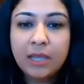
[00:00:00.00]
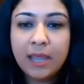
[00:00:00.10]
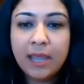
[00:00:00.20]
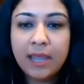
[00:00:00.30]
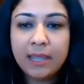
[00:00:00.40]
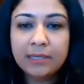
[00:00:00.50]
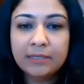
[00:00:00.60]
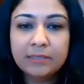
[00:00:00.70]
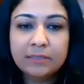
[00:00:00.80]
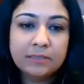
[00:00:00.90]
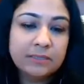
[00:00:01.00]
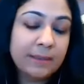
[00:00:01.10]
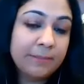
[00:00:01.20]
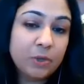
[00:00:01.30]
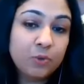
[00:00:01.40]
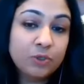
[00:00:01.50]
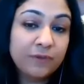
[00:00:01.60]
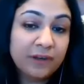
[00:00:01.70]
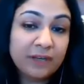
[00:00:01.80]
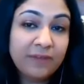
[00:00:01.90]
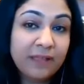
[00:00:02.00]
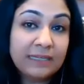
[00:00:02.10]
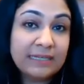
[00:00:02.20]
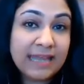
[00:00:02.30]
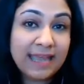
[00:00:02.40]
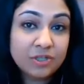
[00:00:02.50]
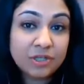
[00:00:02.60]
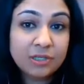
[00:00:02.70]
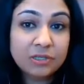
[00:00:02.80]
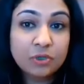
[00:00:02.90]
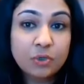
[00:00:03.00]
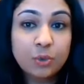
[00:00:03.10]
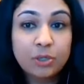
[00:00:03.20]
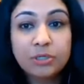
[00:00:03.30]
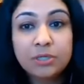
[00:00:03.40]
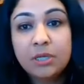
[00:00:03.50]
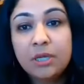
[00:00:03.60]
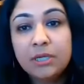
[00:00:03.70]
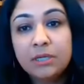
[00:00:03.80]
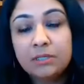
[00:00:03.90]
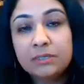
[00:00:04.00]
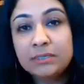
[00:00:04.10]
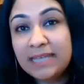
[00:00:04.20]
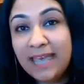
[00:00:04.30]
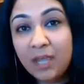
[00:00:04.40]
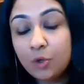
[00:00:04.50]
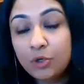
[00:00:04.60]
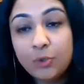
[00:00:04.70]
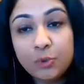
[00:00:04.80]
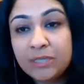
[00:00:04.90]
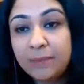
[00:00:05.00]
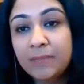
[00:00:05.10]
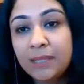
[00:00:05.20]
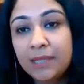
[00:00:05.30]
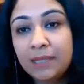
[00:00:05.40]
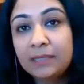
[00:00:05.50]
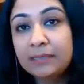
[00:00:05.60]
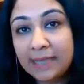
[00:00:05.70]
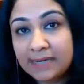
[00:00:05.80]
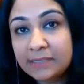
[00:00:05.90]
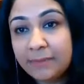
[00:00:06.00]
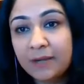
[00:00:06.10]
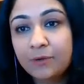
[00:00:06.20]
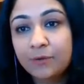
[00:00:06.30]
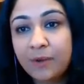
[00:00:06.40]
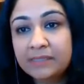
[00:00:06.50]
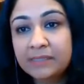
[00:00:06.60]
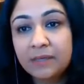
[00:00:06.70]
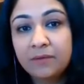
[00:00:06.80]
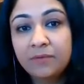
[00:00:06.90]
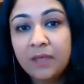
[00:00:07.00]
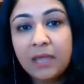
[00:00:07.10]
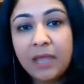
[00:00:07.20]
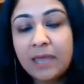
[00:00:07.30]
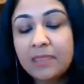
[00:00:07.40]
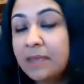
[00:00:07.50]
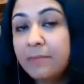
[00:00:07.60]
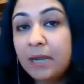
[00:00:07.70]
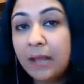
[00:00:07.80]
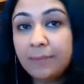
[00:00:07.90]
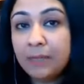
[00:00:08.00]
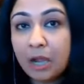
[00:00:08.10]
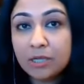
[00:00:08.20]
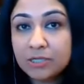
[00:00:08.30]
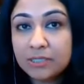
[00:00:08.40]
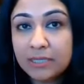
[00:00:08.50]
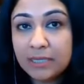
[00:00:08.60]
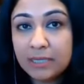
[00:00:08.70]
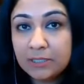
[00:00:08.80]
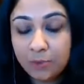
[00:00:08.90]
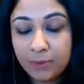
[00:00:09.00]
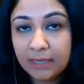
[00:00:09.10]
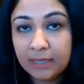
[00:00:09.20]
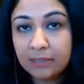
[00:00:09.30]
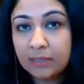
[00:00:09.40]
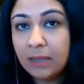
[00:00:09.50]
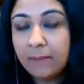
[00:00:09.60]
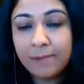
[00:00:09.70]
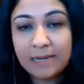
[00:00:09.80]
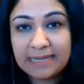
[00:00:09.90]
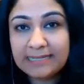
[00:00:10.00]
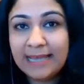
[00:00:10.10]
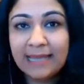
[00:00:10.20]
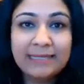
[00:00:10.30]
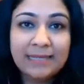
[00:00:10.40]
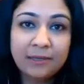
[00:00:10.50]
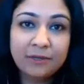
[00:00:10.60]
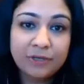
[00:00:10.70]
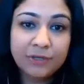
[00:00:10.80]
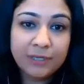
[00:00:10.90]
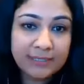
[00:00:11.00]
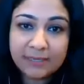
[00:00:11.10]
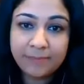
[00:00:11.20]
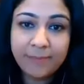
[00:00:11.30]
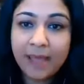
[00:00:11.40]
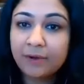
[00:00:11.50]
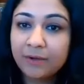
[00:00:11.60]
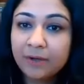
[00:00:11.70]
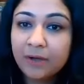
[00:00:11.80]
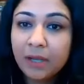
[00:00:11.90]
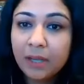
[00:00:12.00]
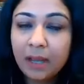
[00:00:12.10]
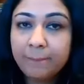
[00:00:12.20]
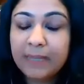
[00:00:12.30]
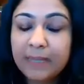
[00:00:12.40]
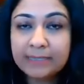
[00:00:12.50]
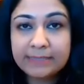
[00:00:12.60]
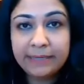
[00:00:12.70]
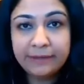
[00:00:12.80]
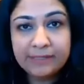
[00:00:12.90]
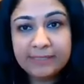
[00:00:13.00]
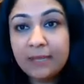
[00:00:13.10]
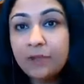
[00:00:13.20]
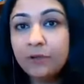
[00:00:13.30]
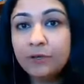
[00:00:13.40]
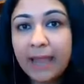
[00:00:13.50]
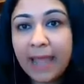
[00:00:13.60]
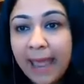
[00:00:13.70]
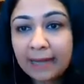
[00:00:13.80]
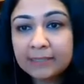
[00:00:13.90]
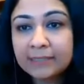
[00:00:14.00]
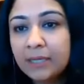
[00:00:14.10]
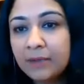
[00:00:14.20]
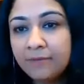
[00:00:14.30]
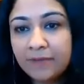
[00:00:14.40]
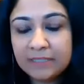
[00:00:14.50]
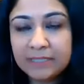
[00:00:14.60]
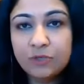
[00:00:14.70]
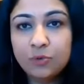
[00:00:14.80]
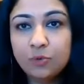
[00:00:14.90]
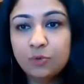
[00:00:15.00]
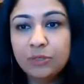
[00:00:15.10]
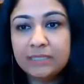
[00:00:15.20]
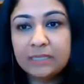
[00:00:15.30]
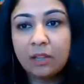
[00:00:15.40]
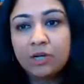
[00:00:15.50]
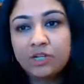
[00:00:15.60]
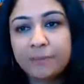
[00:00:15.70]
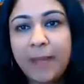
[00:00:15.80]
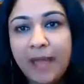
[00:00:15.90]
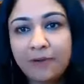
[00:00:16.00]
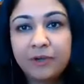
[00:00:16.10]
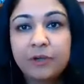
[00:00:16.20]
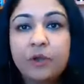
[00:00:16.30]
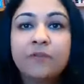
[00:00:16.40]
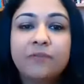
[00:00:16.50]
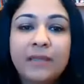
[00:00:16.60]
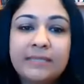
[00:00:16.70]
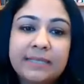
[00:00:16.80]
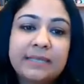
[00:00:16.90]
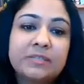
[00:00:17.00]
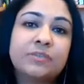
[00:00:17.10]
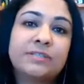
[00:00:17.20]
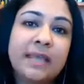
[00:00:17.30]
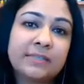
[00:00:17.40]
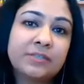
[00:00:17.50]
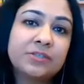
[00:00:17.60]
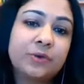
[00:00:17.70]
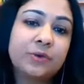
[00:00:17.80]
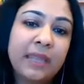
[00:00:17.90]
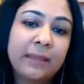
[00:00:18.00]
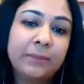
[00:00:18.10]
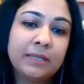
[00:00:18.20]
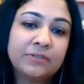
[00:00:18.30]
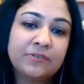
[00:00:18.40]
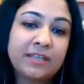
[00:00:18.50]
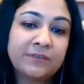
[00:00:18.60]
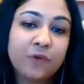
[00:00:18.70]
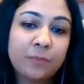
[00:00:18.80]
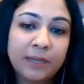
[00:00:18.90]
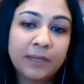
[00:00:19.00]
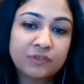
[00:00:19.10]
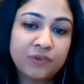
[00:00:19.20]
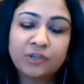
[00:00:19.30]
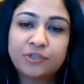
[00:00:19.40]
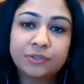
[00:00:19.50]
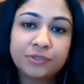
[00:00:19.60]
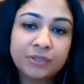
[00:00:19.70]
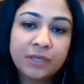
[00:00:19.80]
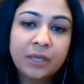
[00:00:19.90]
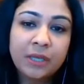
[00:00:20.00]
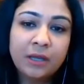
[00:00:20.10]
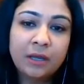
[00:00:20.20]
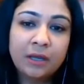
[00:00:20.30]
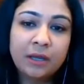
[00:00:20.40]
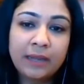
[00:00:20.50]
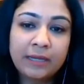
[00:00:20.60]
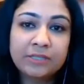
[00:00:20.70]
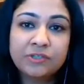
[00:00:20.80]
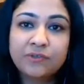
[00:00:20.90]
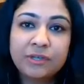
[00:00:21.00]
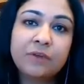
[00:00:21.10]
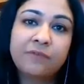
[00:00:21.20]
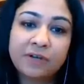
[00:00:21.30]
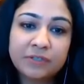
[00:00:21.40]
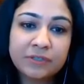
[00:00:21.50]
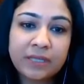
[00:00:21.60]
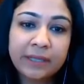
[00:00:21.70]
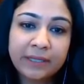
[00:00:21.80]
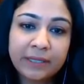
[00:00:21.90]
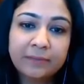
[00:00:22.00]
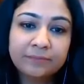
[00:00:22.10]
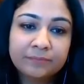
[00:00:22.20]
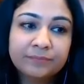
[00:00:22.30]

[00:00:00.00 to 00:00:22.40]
And somebody who's very well intentioned could say or do something that is microaggressive, and they may not be consciously doing it. But intent here doesn't matter because their singular act fits into this larger pattern of racist or sexist or ableist, transphobic structures and histories of our society.